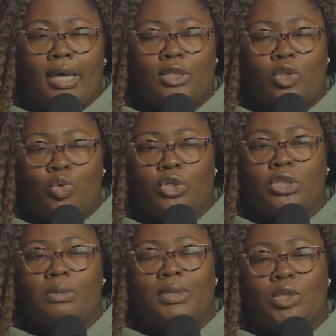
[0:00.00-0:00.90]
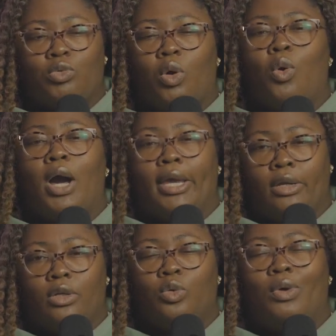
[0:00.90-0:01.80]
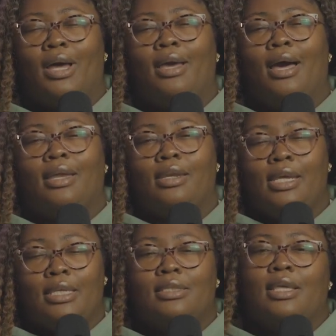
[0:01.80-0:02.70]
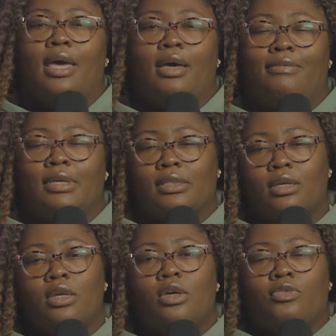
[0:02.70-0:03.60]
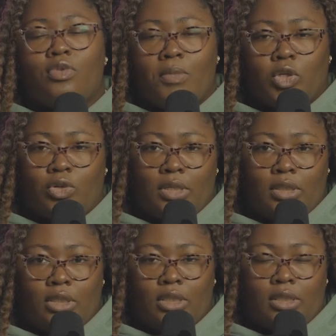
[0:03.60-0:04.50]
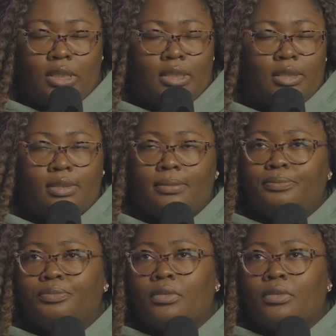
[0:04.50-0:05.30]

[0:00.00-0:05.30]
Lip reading: stewardship is required, why God needs that of us from our transition seasons.